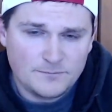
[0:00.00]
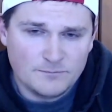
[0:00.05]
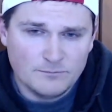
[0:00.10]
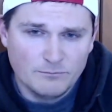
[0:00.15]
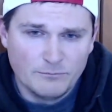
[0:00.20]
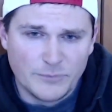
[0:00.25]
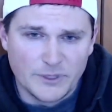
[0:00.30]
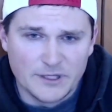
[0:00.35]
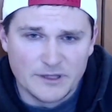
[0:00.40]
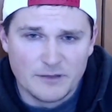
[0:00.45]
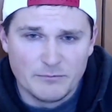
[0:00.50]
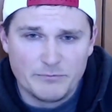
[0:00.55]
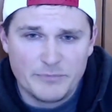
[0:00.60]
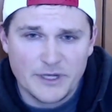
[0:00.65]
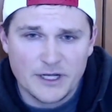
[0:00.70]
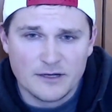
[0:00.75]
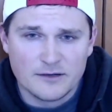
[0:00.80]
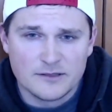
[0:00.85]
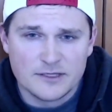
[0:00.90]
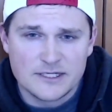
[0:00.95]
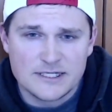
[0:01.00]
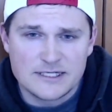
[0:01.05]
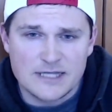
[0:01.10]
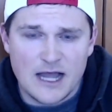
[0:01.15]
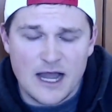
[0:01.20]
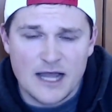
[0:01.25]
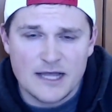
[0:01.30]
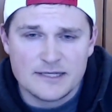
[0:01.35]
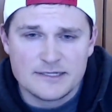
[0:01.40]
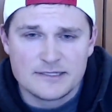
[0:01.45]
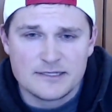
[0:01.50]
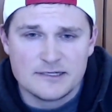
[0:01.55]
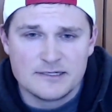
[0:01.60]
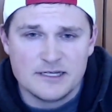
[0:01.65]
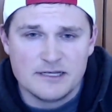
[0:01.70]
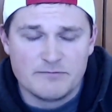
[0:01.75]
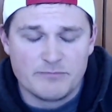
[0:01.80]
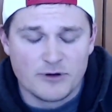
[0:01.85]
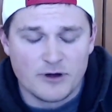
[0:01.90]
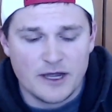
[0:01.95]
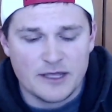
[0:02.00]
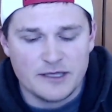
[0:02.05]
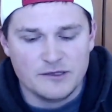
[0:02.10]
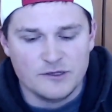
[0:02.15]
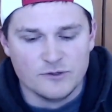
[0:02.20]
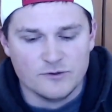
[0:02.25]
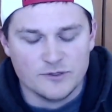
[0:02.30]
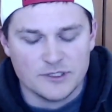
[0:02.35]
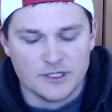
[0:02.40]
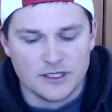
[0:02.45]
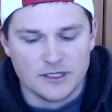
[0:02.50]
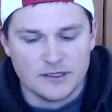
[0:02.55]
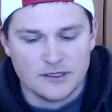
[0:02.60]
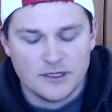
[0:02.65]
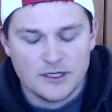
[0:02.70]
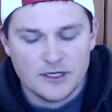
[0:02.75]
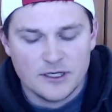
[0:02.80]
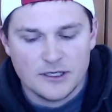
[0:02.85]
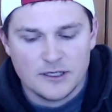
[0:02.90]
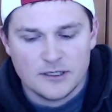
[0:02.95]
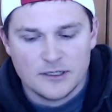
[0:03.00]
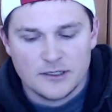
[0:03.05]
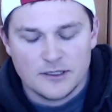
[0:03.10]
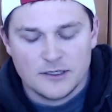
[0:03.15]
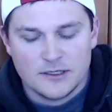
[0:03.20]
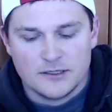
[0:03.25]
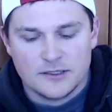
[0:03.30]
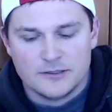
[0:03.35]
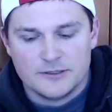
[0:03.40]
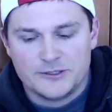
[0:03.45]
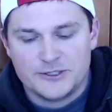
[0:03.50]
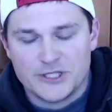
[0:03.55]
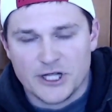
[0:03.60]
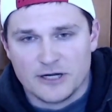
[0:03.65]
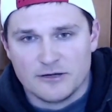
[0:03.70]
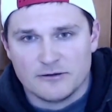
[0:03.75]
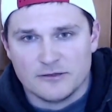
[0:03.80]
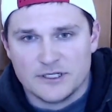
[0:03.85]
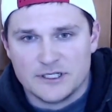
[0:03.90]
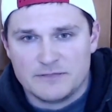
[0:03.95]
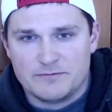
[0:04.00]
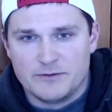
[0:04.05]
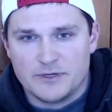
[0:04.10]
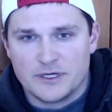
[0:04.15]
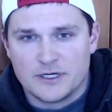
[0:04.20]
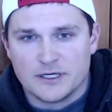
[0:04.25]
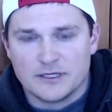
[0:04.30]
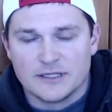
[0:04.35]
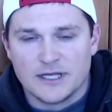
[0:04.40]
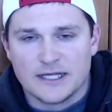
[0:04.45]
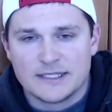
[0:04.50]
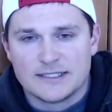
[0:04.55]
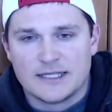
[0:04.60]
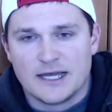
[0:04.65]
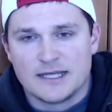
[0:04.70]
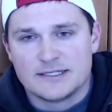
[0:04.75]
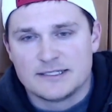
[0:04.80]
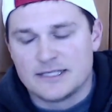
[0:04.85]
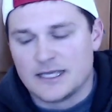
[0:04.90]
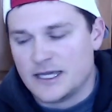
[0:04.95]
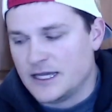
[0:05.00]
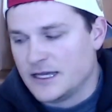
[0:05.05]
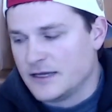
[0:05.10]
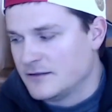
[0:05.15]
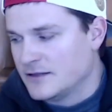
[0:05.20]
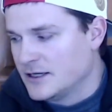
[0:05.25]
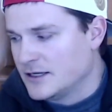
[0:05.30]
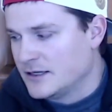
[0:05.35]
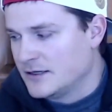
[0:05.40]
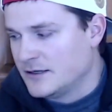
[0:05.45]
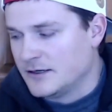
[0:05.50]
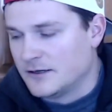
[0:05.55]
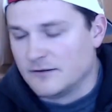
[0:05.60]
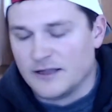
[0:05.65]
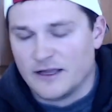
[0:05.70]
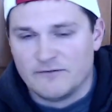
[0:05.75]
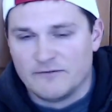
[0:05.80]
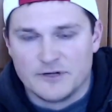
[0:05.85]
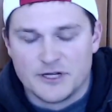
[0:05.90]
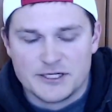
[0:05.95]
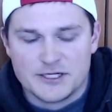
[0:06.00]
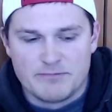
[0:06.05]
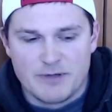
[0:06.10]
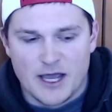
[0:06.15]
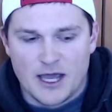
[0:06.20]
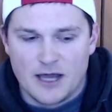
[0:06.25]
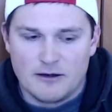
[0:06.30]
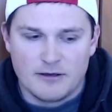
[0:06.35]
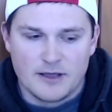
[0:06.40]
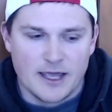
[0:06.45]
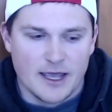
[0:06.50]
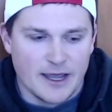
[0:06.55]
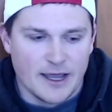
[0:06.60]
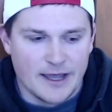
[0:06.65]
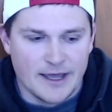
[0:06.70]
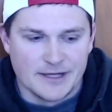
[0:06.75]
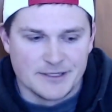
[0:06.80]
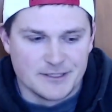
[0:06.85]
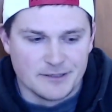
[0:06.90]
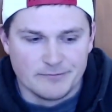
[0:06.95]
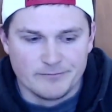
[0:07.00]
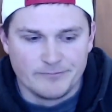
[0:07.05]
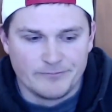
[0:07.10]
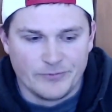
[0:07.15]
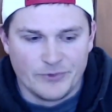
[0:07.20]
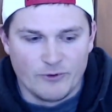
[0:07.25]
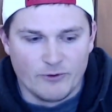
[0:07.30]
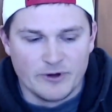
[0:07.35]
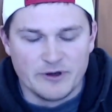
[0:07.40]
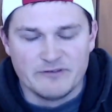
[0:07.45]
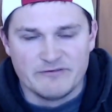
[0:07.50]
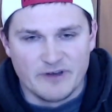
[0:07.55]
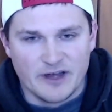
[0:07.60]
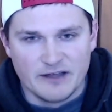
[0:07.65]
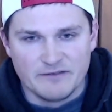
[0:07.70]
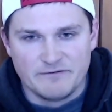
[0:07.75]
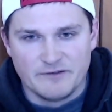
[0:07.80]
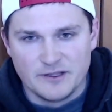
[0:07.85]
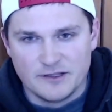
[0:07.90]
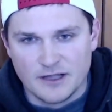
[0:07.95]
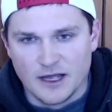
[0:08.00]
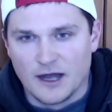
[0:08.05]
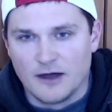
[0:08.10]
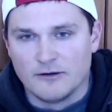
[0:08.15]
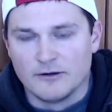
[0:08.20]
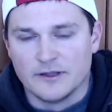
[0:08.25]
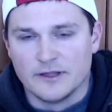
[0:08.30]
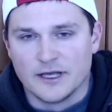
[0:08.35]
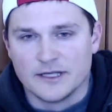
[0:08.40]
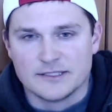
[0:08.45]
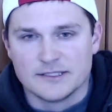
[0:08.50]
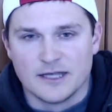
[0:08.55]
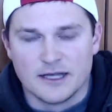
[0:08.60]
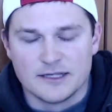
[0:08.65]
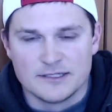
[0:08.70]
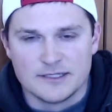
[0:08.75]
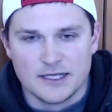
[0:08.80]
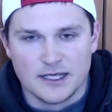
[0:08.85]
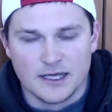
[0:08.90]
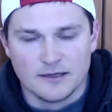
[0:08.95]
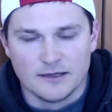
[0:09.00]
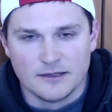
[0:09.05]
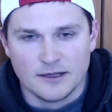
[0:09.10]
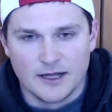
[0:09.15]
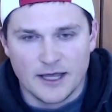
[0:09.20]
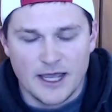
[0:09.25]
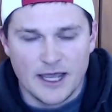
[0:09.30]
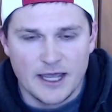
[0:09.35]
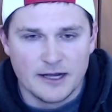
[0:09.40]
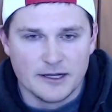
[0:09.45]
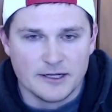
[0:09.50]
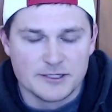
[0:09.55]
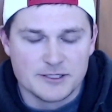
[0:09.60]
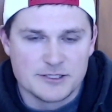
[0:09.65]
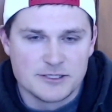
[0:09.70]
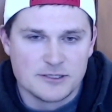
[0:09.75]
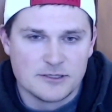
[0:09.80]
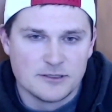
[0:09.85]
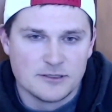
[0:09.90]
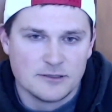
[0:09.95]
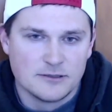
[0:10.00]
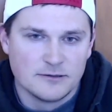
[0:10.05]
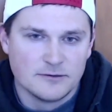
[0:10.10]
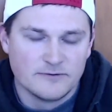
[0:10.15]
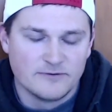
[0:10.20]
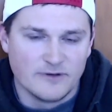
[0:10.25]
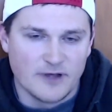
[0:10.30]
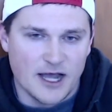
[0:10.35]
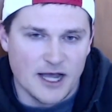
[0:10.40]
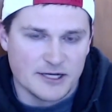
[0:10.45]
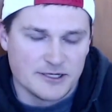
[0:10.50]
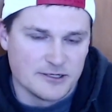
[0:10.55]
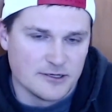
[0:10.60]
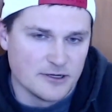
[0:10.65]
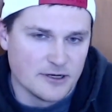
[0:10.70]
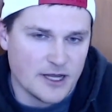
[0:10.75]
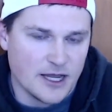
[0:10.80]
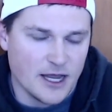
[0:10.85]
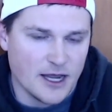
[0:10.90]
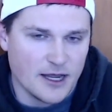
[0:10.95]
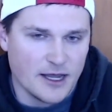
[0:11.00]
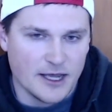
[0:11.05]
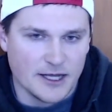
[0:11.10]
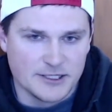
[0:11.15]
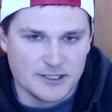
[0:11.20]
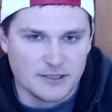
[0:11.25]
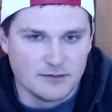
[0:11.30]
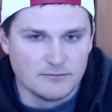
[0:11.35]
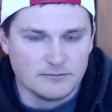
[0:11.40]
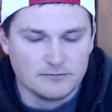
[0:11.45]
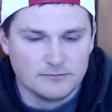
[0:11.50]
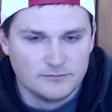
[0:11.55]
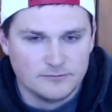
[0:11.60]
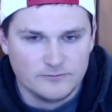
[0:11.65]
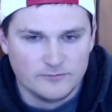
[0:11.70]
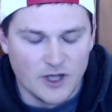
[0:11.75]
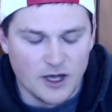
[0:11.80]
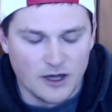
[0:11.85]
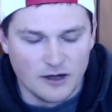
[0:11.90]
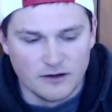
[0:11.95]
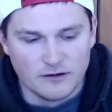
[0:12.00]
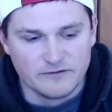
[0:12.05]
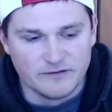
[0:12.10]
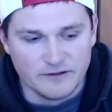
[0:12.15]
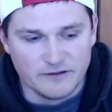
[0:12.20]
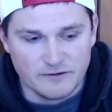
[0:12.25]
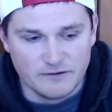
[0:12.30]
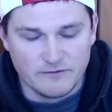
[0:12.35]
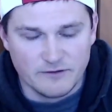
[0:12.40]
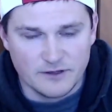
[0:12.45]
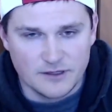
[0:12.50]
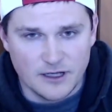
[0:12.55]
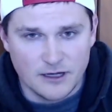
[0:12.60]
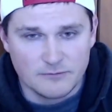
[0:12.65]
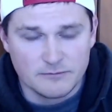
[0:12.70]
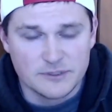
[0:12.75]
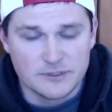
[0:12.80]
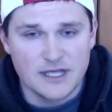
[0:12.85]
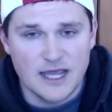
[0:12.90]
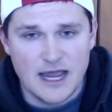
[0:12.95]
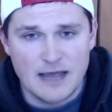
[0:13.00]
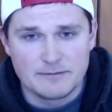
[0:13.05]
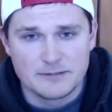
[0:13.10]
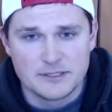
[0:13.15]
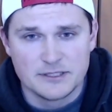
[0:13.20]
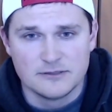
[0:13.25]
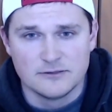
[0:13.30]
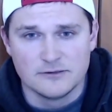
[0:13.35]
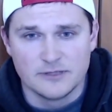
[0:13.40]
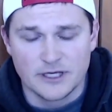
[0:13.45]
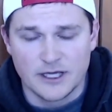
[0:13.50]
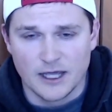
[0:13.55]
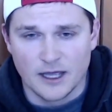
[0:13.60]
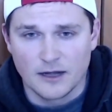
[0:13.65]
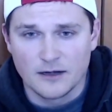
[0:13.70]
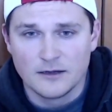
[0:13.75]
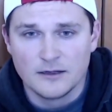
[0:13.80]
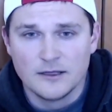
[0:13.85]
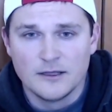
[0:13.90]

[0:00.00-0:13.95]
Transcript: the bigger the size, the deeper I use it, generally speaking. That's not saying that an 11-inch paddle can't catch them 25 feet down, and that's not saying that an 8-inch flasher can't catch them 150 feet down, because it absolutely can.